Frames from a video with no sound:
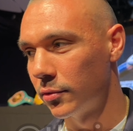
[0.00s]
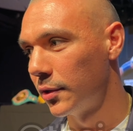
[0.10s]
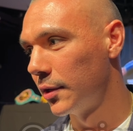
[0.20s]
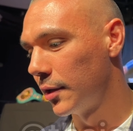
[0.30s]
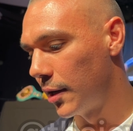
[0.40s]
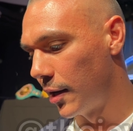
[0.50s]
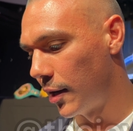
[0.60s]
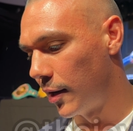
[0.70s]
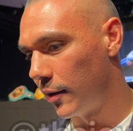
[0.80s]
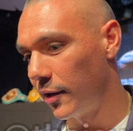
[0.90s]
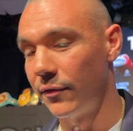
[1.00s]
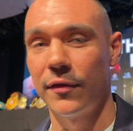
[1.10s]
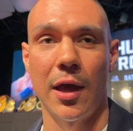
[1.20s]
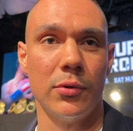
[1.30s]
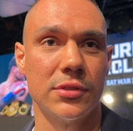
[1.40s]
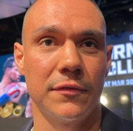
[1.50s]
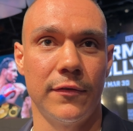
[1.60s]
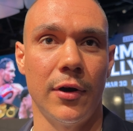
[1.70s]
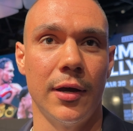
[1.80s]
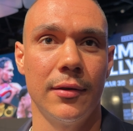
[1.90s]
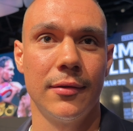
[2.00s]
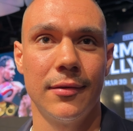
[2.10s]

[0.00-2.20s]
Uh, if they were to fight,